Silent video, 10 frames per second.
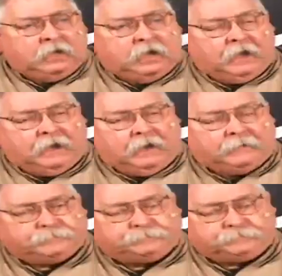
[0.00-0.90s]

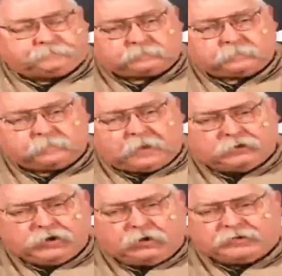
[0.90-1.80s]
No
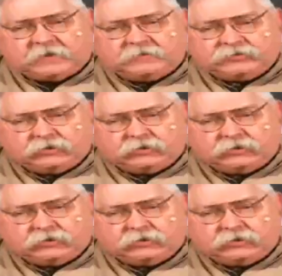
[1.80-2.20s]
extension